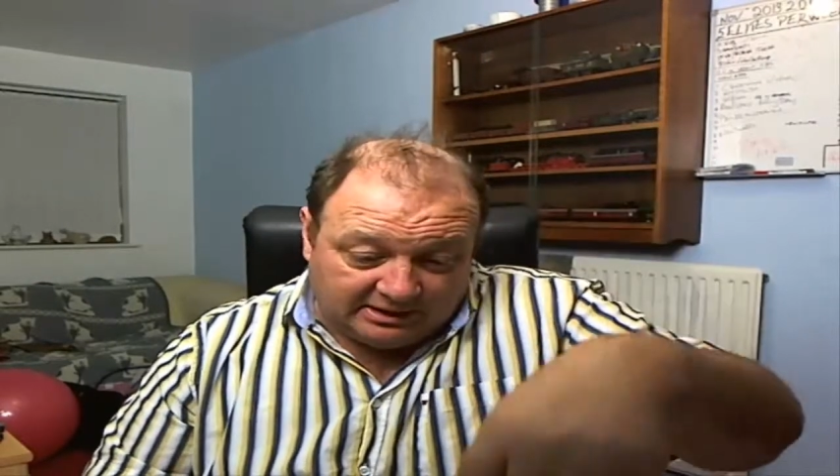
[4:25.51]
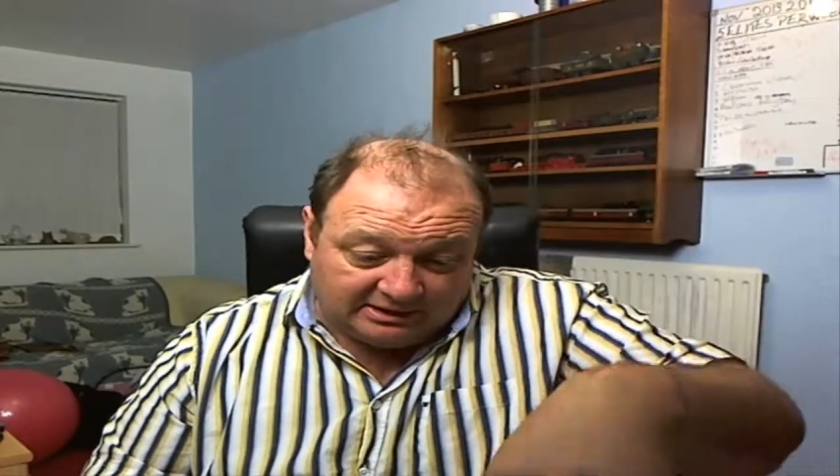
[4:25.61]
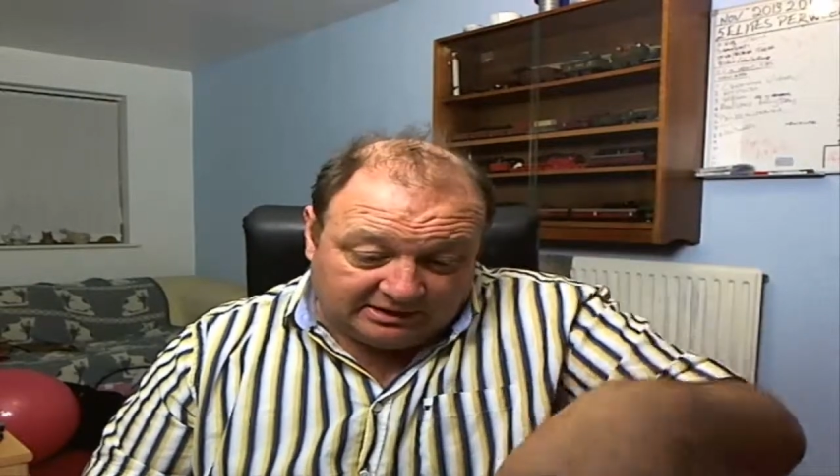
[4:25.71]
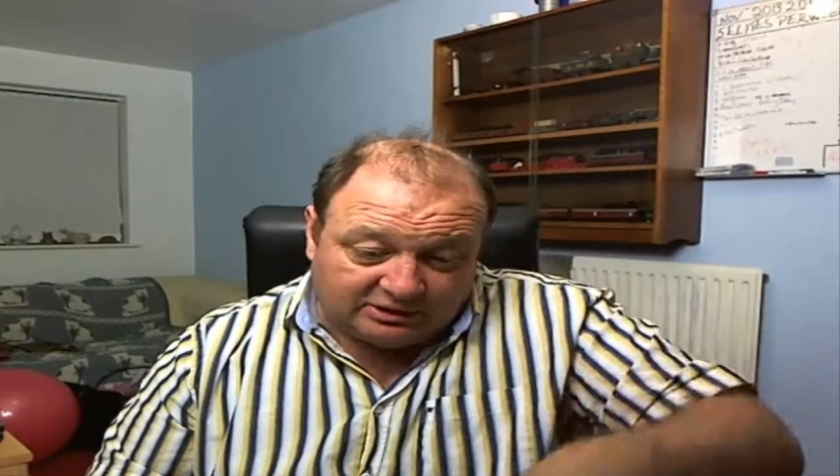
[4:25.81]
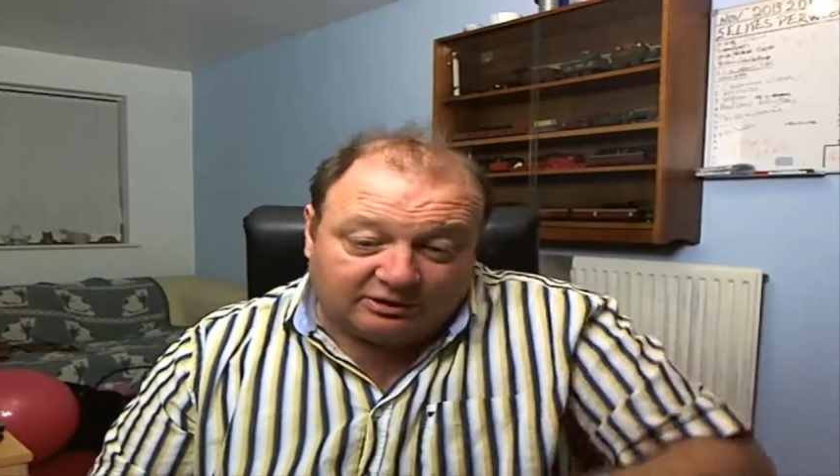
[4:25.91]
in
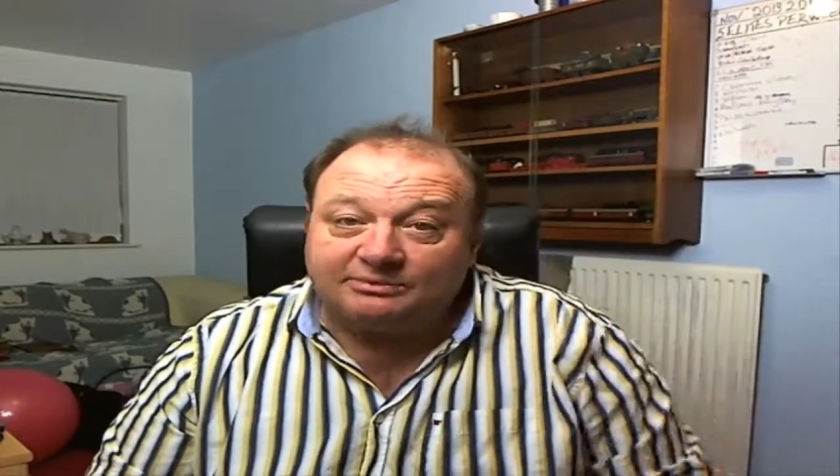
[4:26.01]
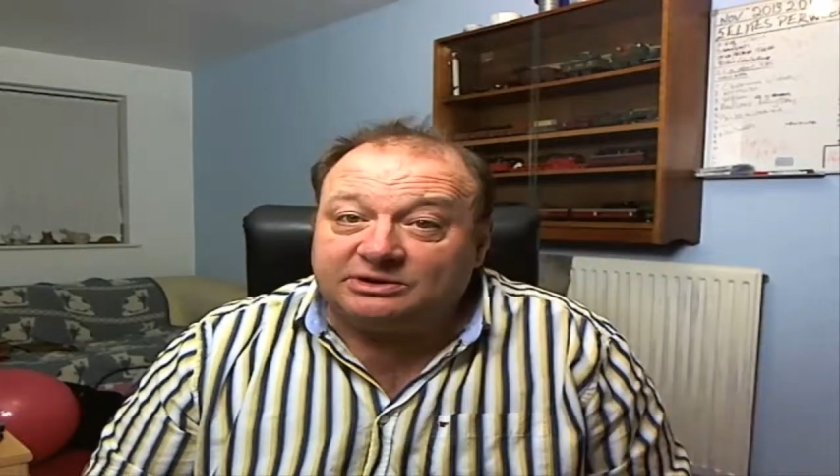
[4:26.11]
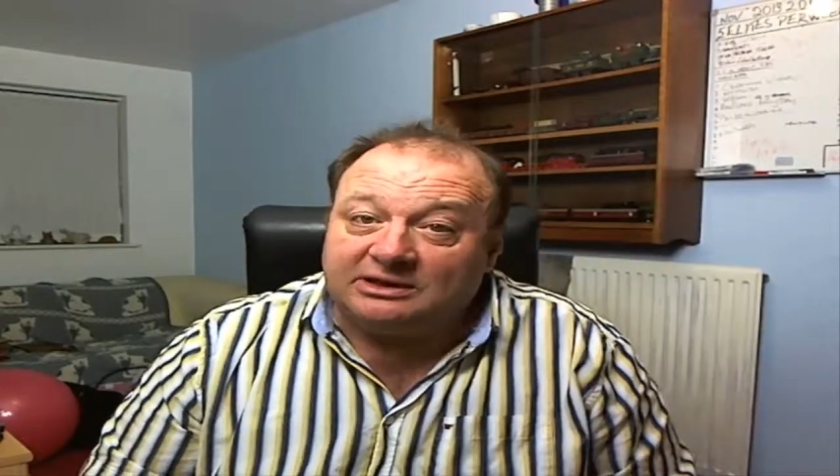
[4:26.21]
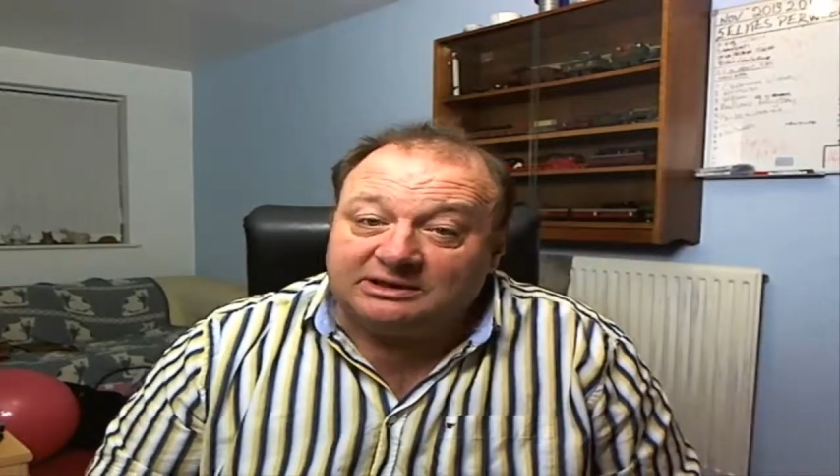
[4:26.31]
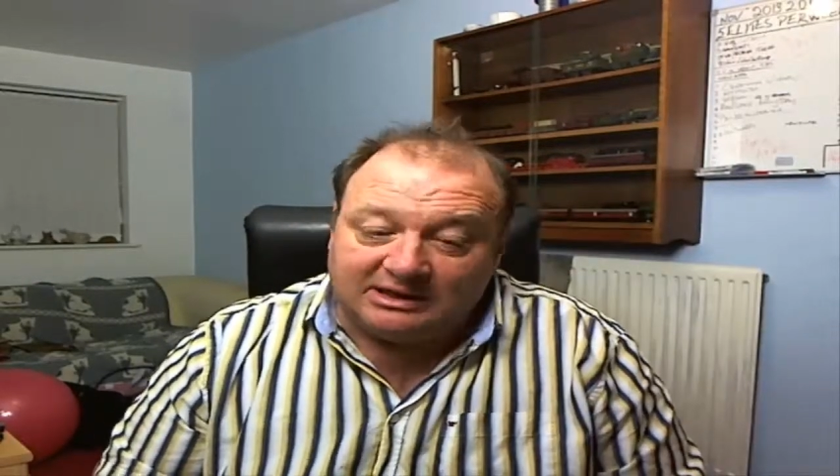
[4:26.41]
the
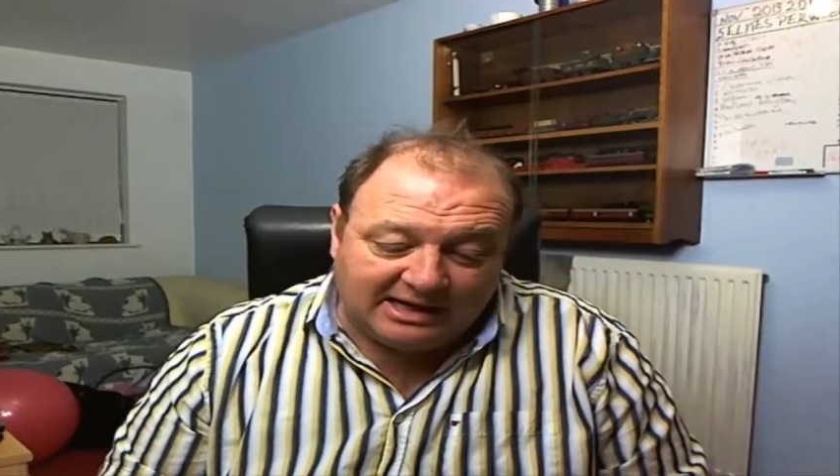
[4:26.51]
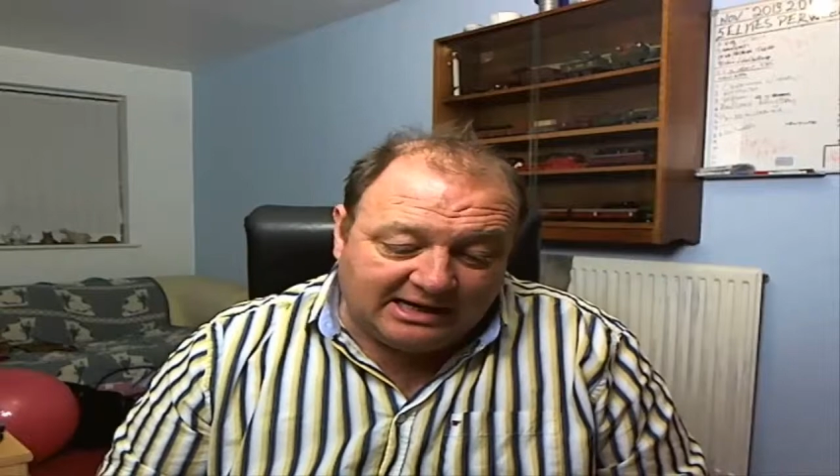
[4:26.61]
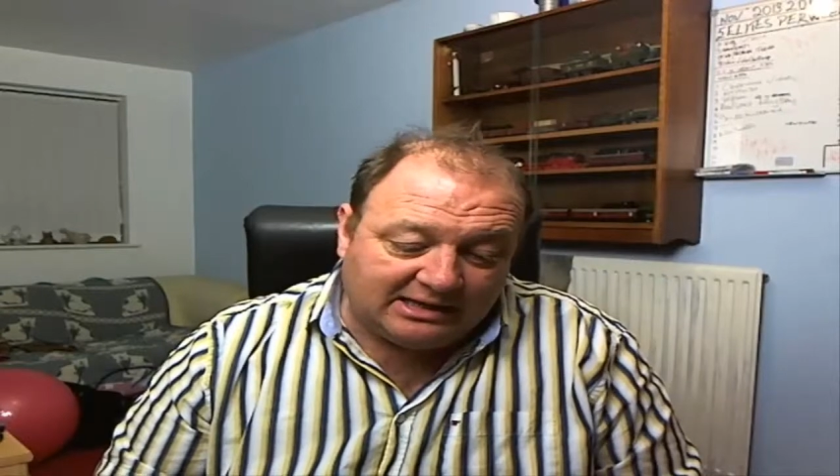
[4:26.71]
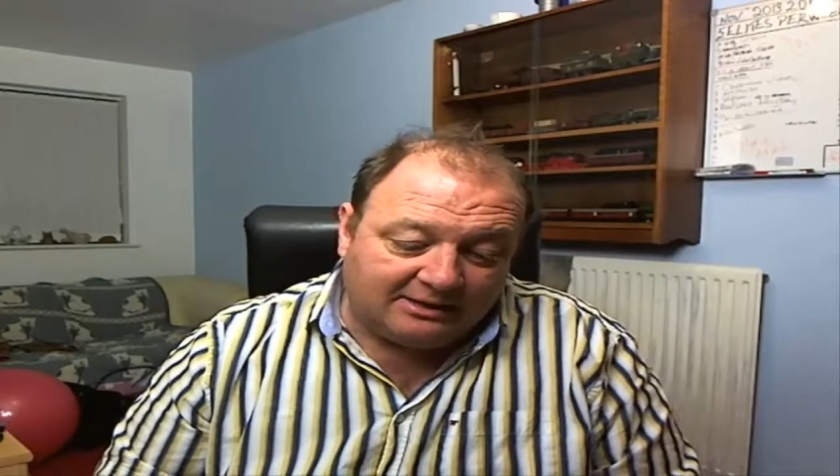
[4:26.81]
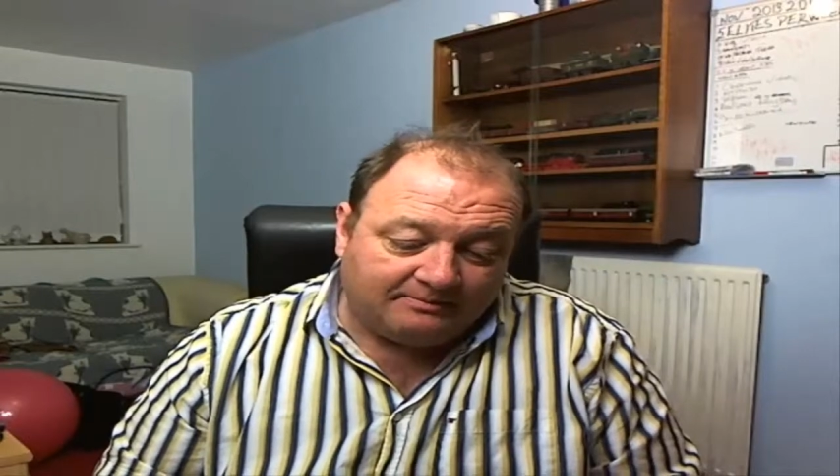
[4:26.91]
description underneath